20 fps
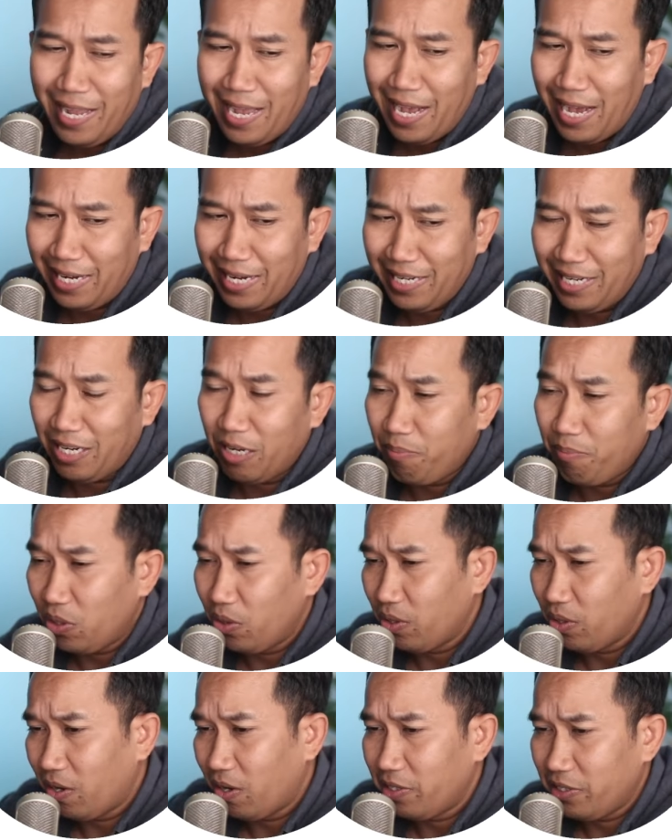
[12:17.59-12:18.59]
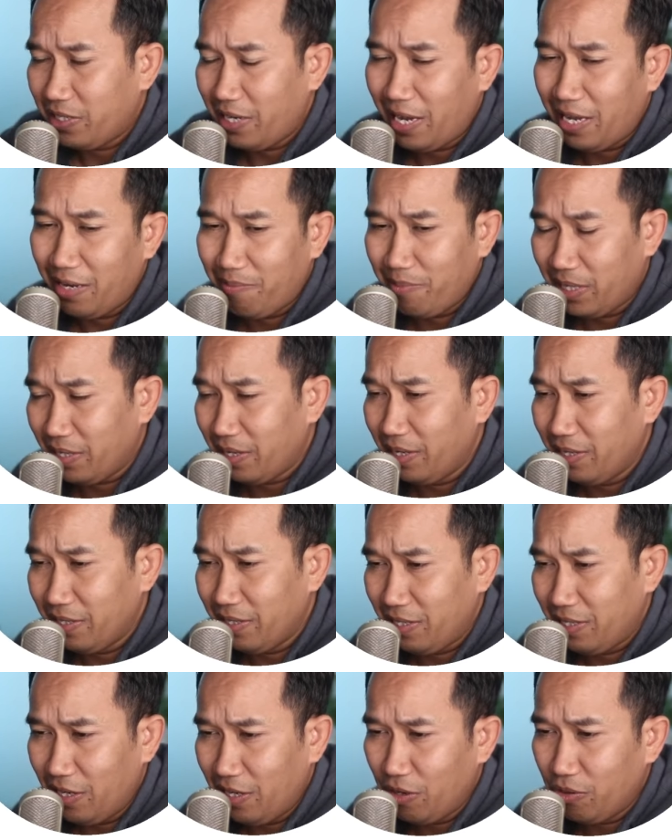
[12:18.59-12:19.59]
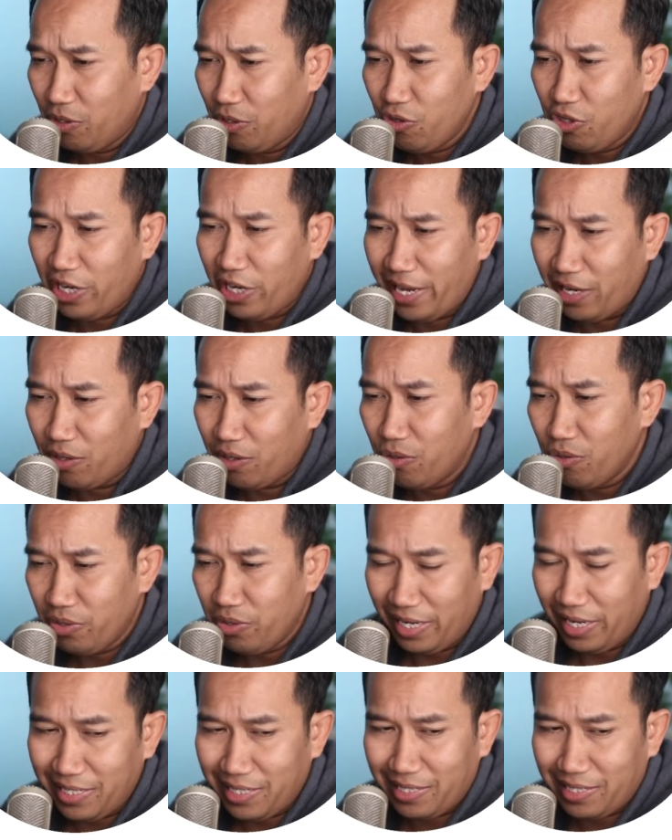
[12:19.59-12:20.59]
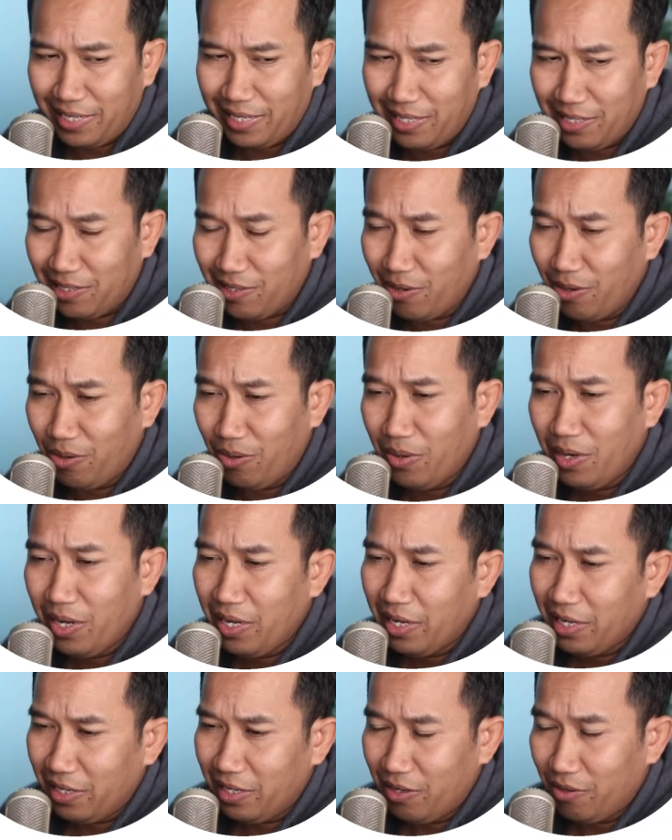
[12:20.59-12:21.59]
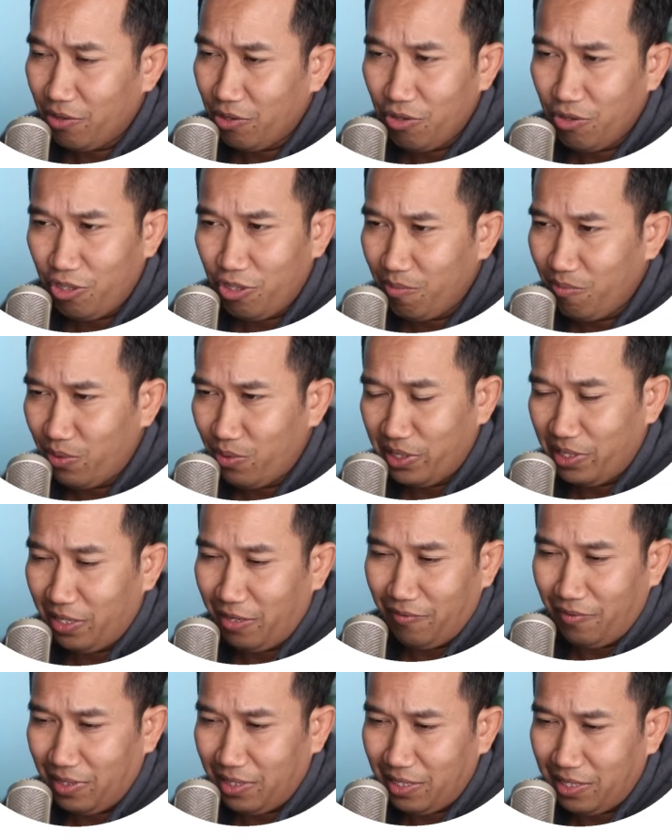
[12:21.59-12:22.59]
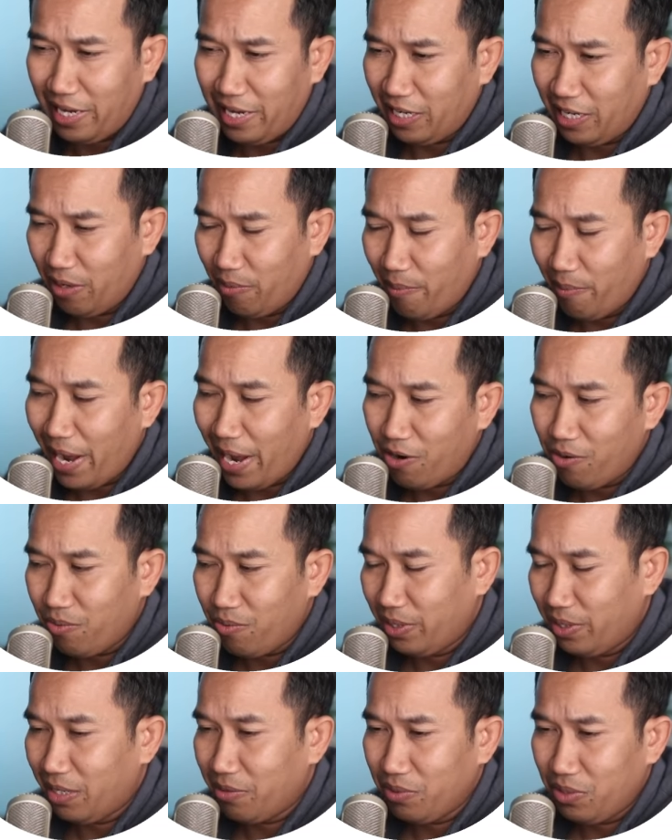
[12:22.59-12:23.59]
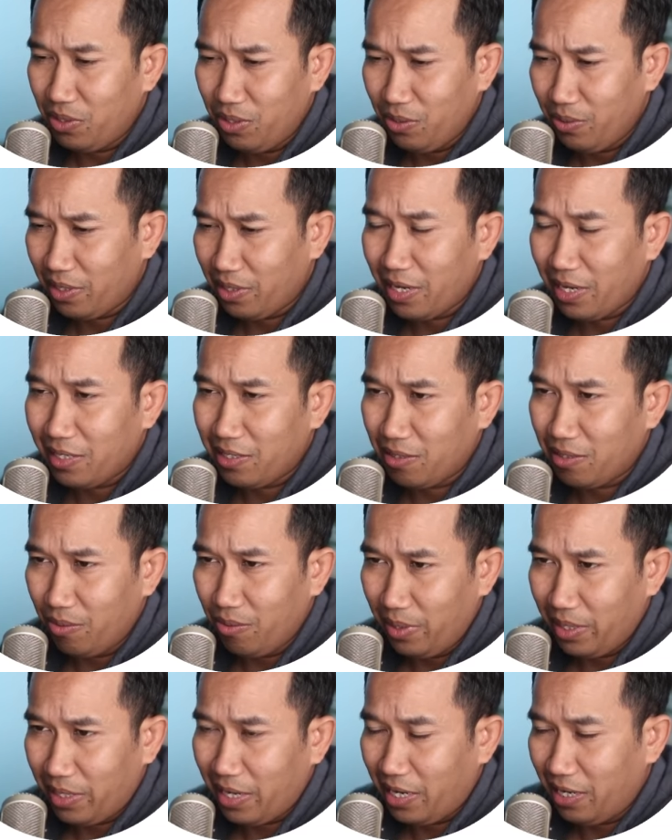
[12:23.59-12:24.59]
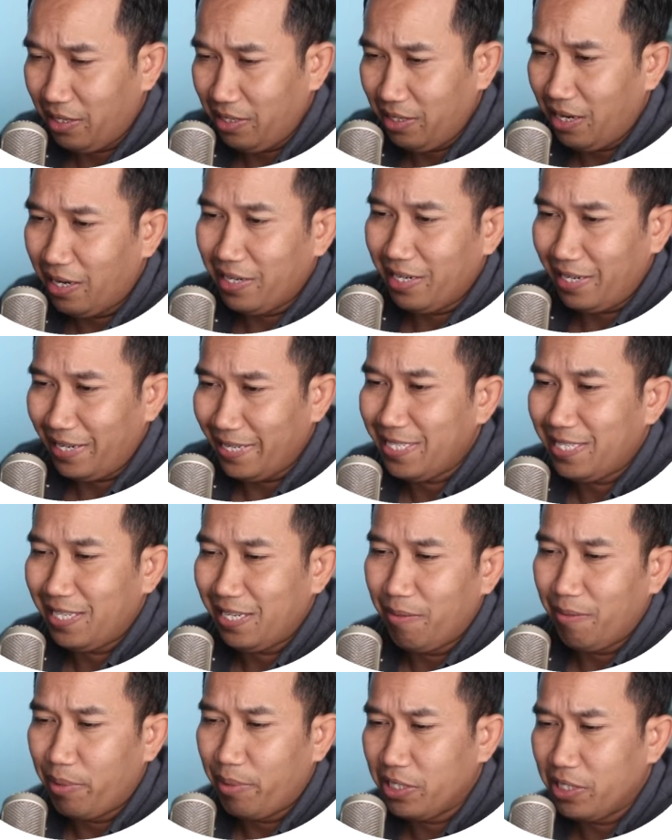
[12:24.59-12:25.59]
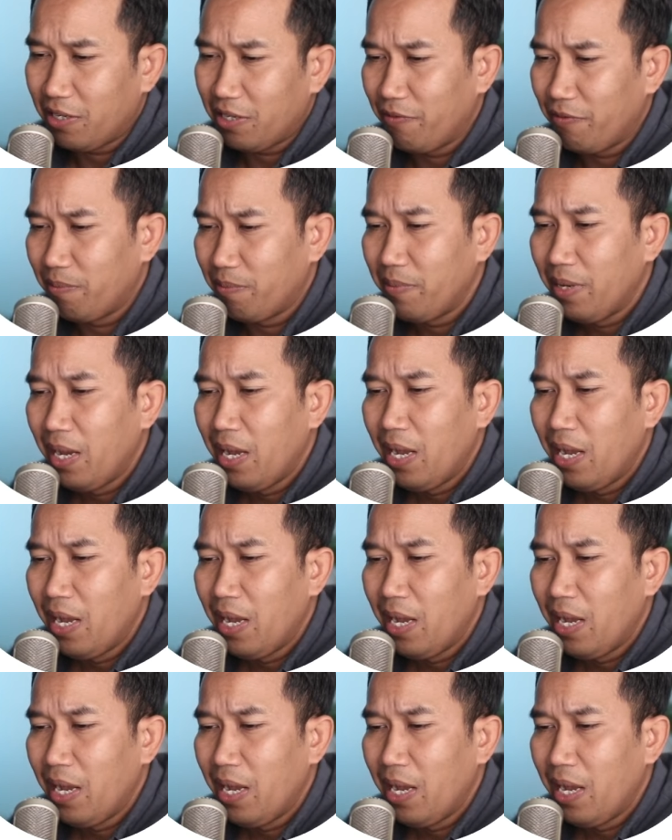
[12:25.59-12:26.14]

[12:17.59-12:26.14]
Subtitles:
I didn't upload all 10 because, new channel, who dis? And so, YouTube wasn't even sending them out when I was doing that. So we kind of unlisted a bunch of them.